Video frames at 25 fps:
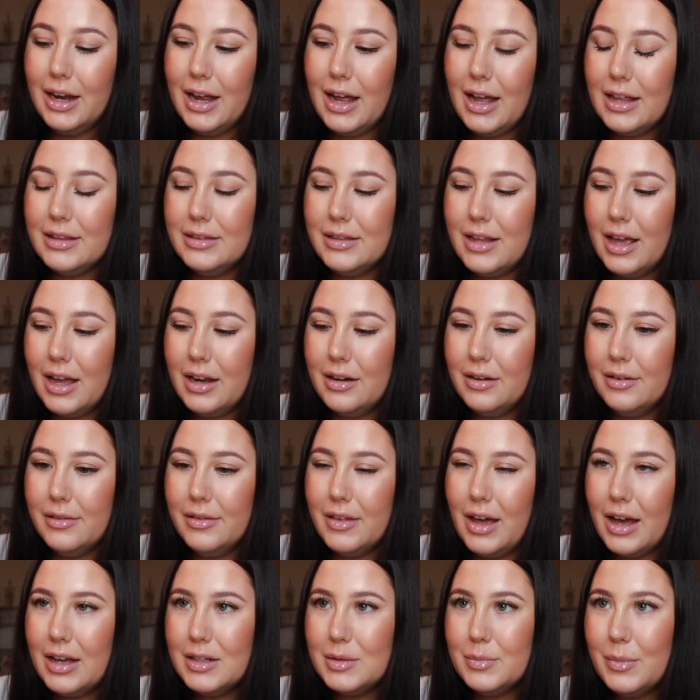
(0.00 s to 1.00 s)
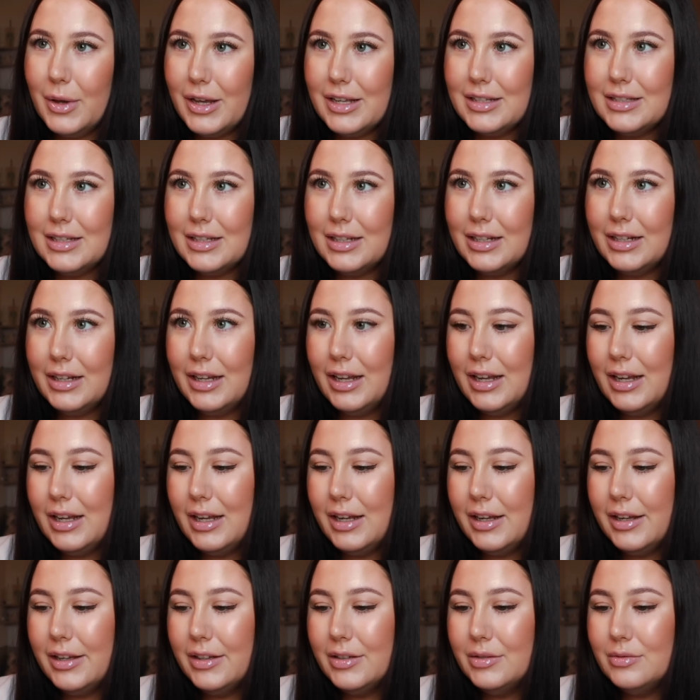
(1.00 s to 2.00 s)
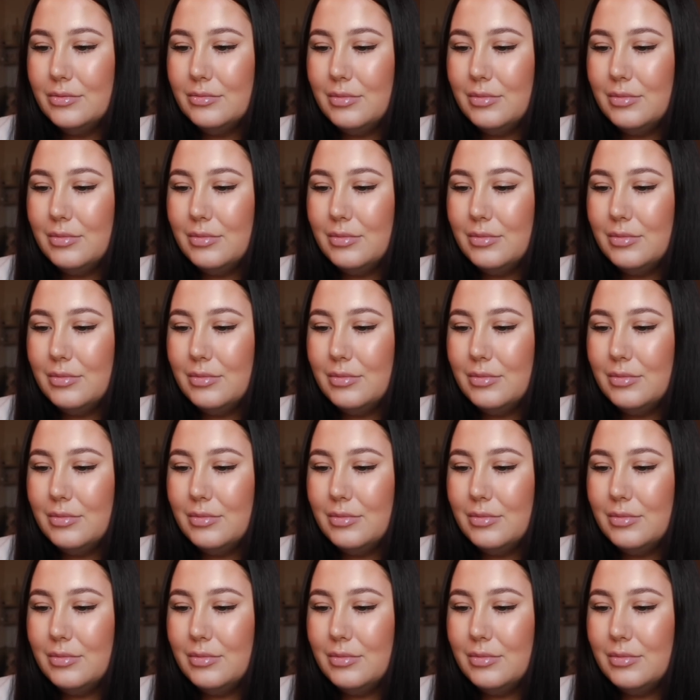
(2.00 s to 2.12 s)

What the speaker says: And then that's basically